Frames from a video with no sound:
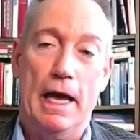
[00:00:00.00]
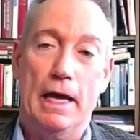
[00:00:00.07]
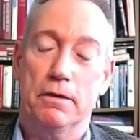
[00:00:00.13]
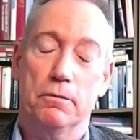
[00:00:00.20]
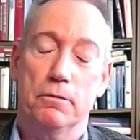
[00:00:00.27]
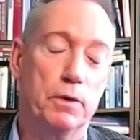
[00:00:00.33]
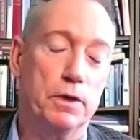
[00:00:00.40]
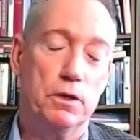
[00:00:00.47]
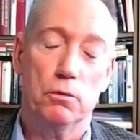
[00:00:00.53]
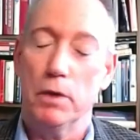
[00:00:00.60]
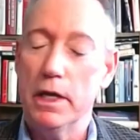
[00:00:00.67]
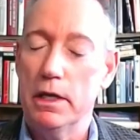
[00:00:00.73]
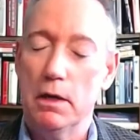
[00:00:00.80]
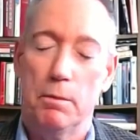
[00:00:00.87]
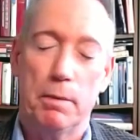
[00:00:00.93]
And when you
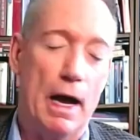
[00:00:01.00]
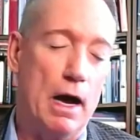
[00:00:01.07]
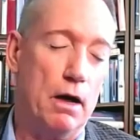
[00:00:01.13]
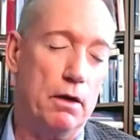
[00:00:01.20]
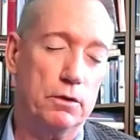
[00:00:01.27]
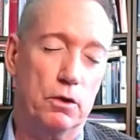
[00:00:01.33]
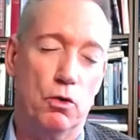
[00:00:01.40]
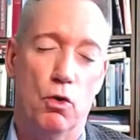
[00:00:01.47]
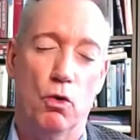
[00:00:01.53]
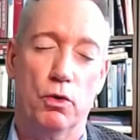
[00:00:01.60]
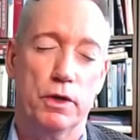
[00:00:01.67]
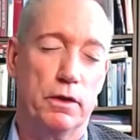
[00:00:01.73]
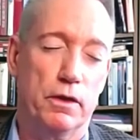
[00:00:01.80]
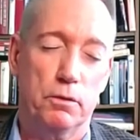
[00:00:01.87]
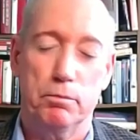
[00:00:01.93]
read about
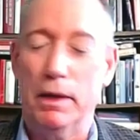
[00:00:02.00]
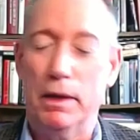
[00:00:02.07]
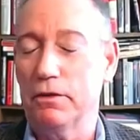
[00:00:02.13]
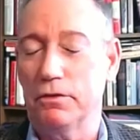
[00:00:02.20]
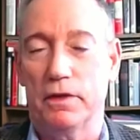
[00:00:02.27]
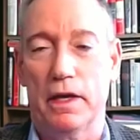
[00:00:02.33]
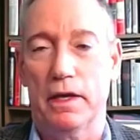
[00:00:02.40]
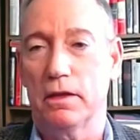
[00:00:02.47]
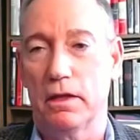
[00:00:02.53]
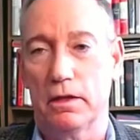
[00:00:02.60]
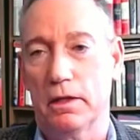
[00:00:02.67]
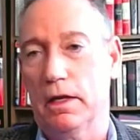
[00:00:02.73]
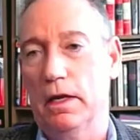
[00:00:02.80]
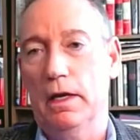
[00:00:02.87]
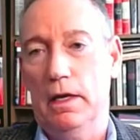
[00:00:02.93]
Corrie, you know, the biggest thing
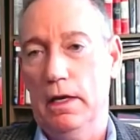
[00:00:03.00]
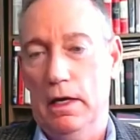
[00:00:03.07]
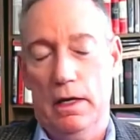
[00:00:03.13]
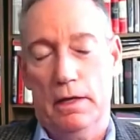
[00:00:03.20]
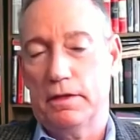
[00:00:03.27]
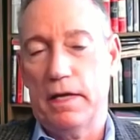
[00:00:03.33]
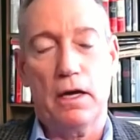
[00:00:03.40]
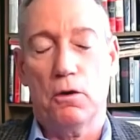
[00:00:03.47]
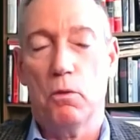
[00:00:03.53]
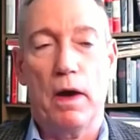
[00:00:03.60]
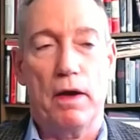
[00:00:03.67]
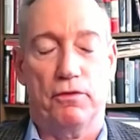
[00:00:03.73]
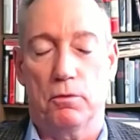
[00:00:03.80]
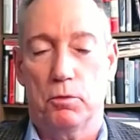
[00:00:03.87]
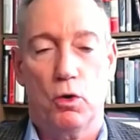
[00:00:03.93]
that take
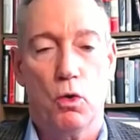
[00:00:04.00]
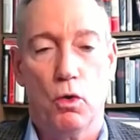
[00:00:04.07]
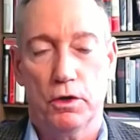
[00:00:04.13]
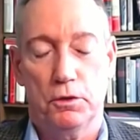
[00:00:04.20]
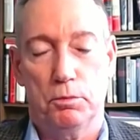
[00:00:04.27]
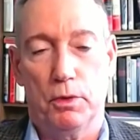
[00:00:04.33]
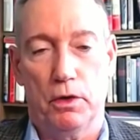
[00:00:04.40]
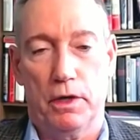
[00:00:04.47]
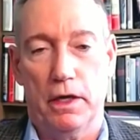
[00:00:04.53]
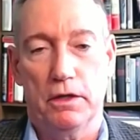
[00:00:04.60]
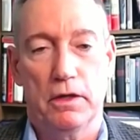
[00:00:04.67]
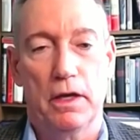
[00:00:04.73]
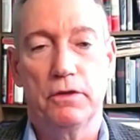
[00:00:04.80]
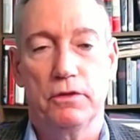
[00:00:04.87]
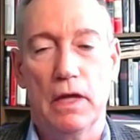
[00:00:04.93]
away from Corrie's book
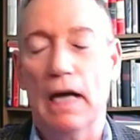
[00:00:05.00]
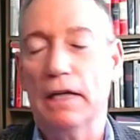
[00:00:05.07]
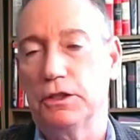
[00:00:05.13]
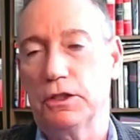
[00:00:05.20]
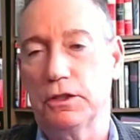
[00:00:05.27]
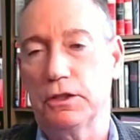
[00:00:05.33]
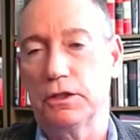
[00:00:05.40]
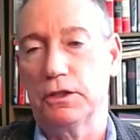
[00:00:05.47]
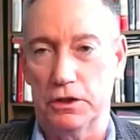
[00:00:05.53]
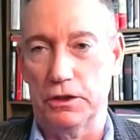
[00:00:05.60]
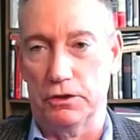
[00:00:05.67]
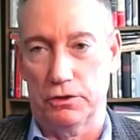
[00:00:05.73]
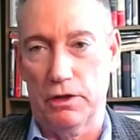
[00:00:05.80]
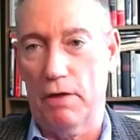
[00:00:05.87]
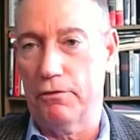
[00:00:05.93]
is not just that
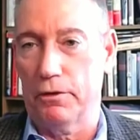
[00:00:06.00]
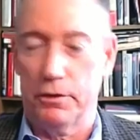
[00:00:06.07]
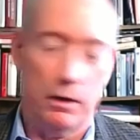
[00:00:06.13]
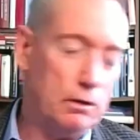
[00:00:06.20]
she suffered.